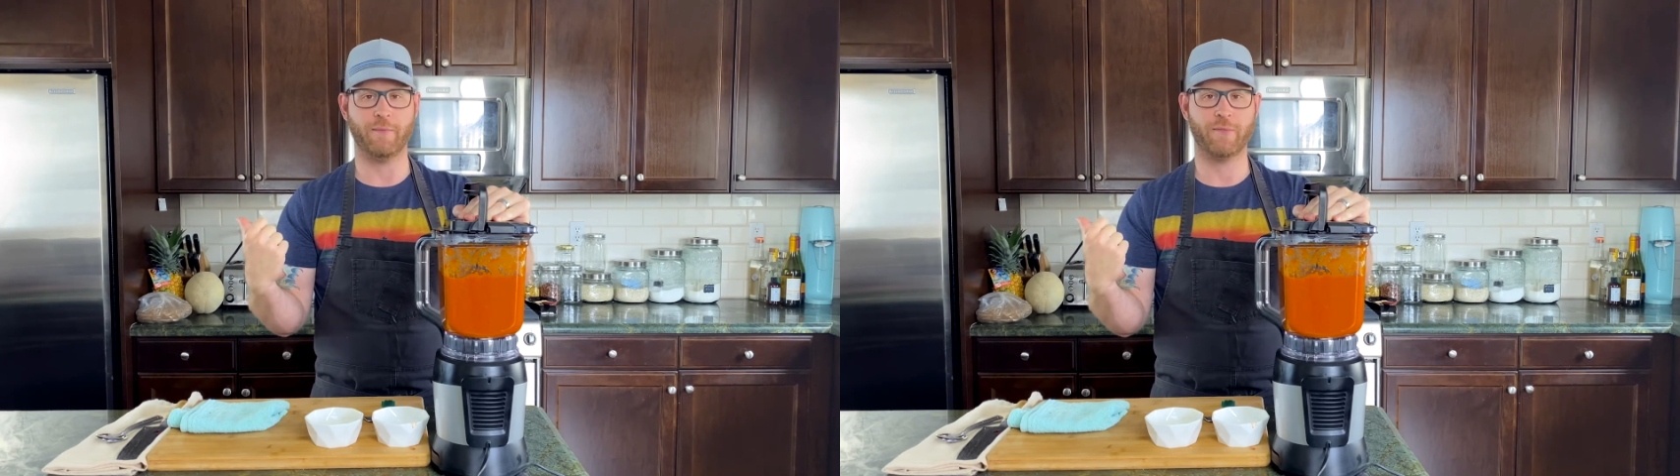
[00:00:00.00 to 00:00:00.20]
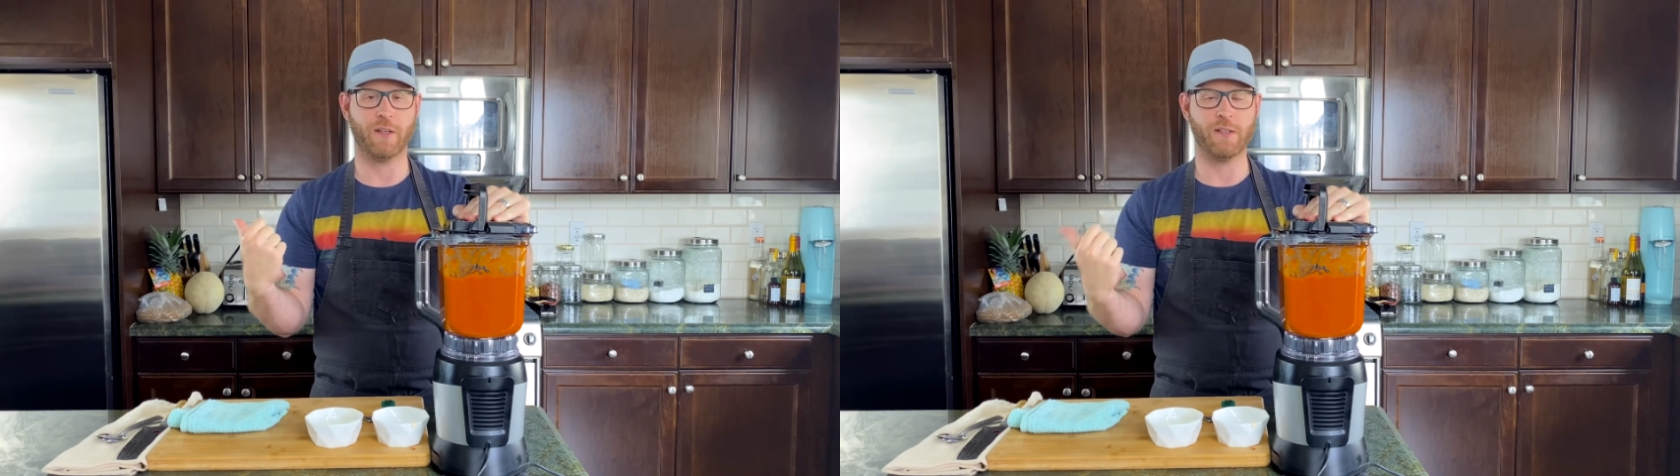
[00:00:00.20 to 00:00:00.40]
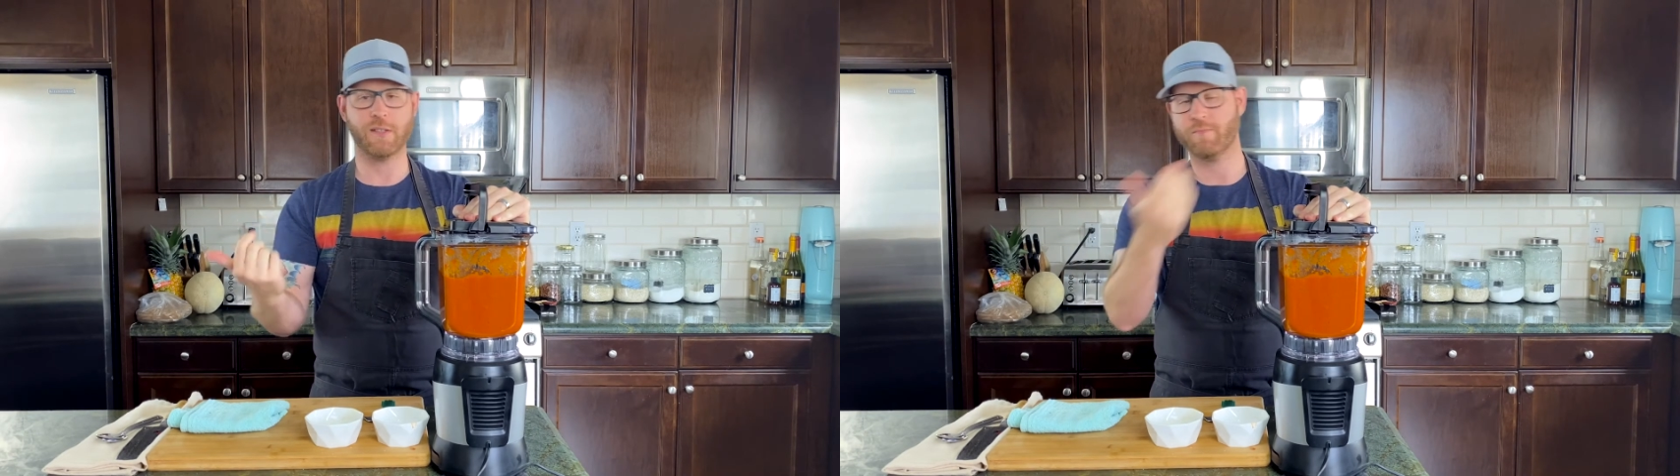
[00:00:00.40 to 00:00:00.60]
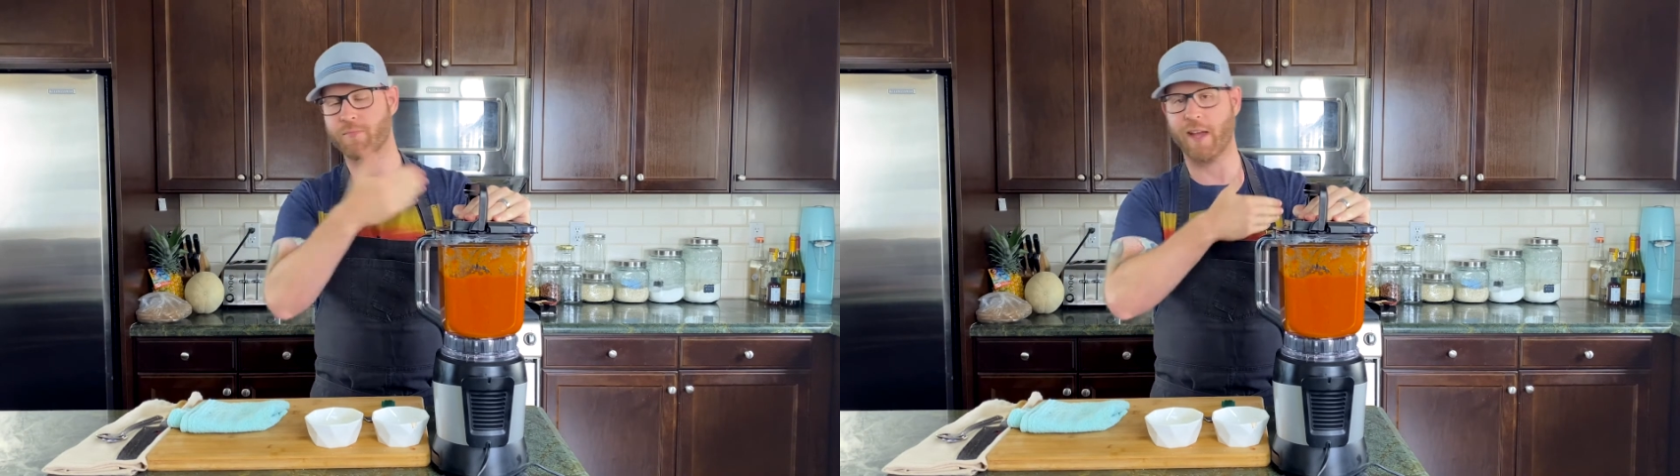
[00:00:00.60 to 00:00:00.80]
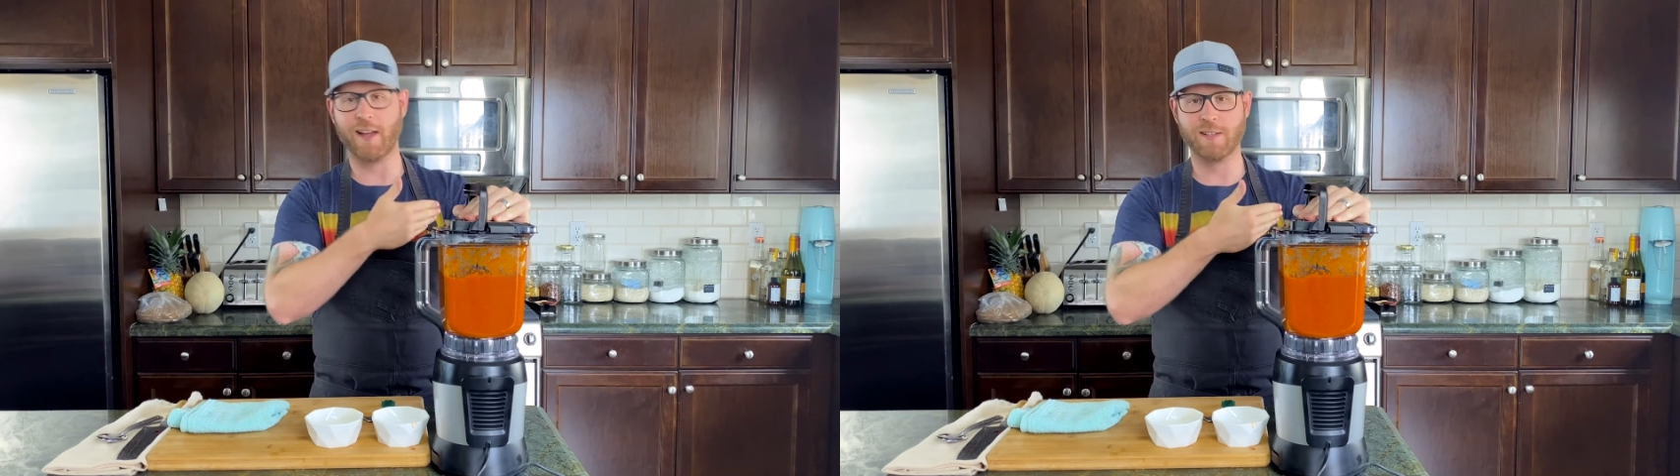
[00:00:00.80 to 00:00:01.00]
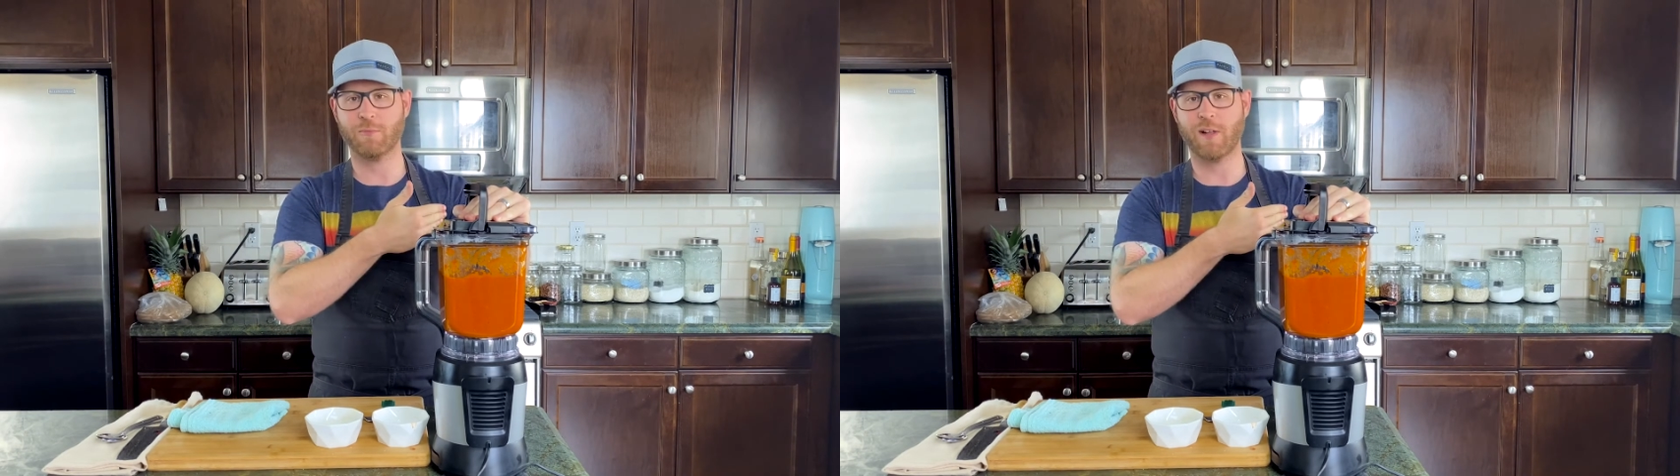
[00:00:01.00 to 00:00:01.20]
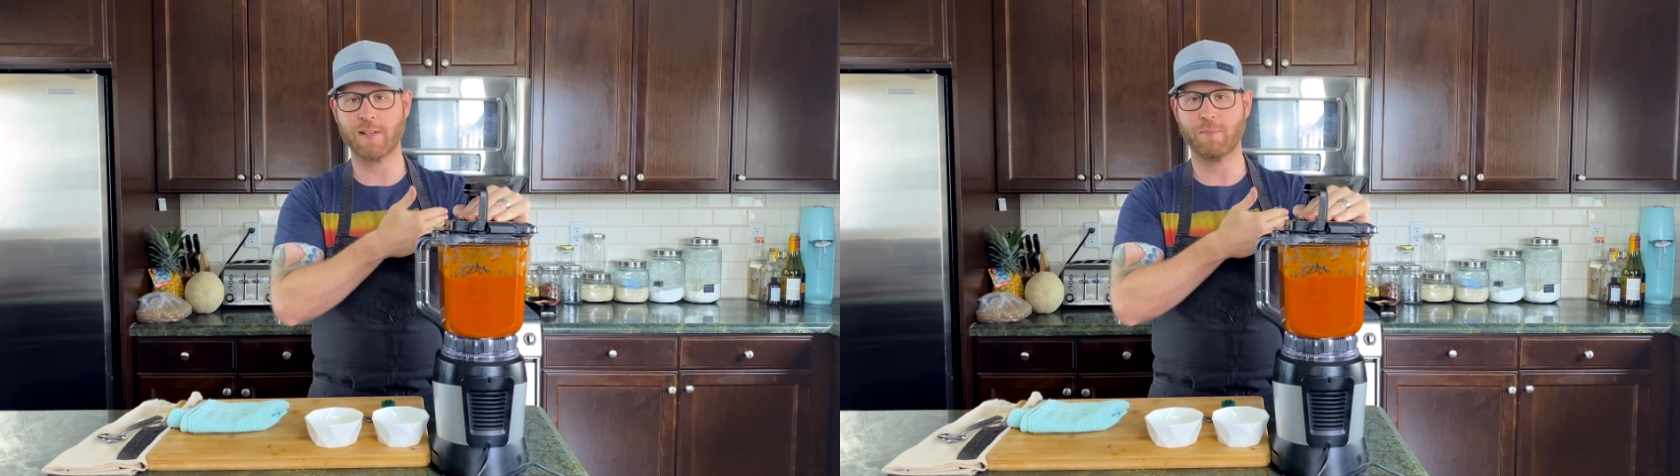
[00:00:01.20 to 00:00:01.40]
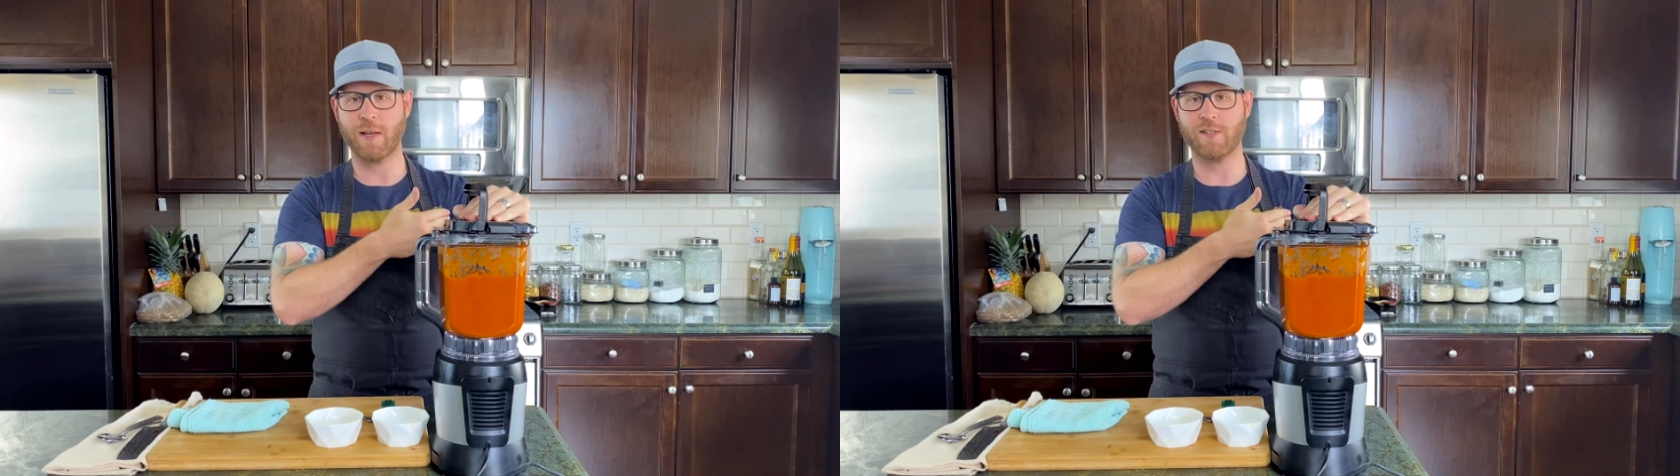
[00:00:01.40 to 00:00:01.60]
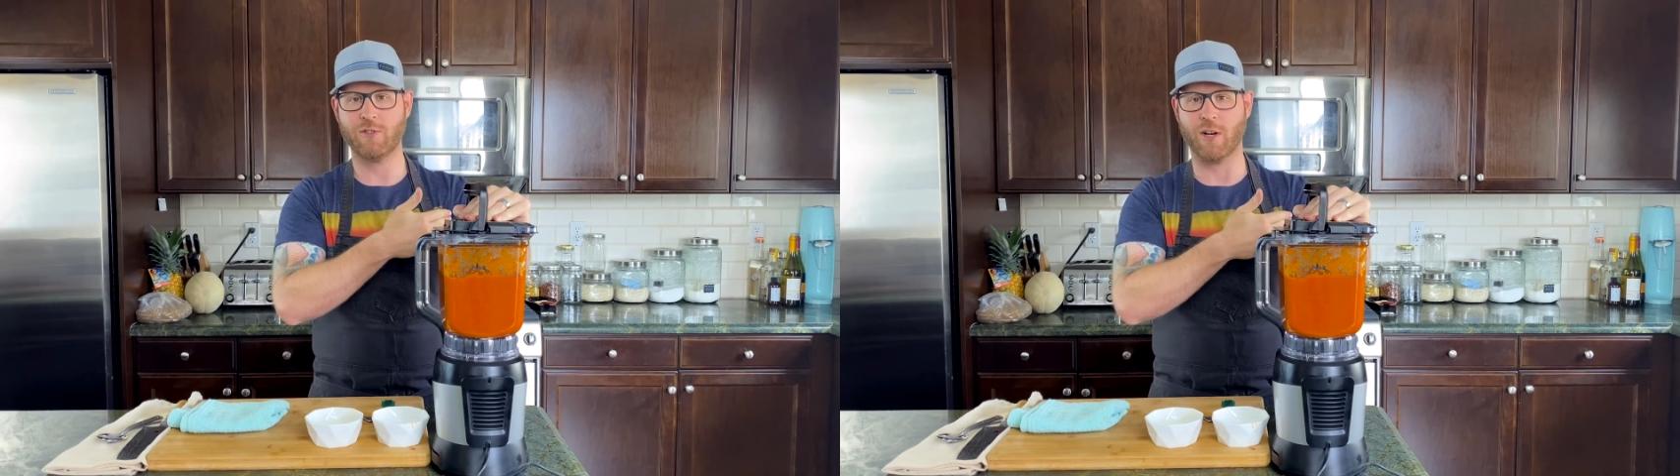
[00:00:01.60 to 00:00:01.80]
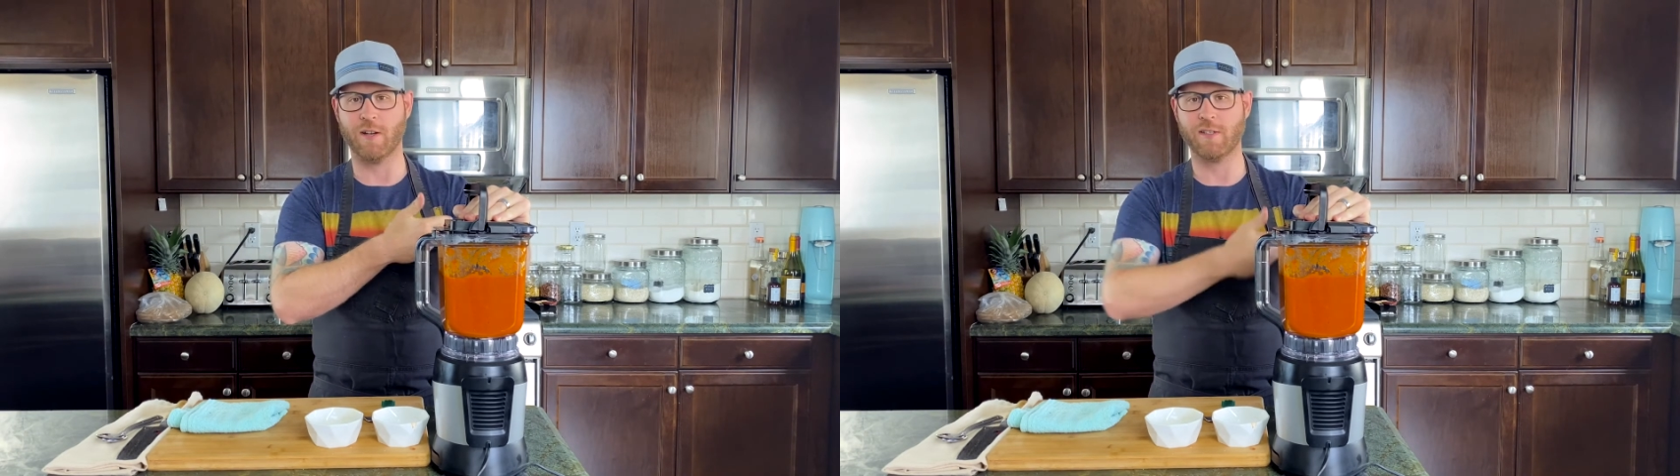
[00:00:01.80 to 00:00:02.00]
because we got some glass mason
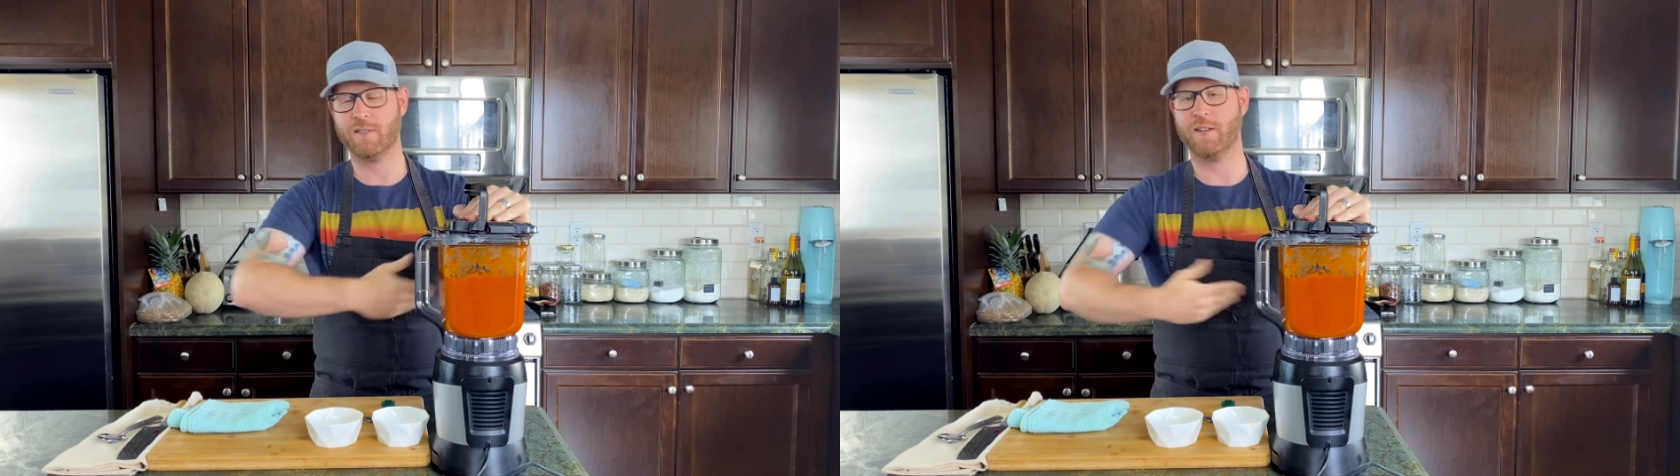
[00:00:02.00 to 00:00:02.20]
jars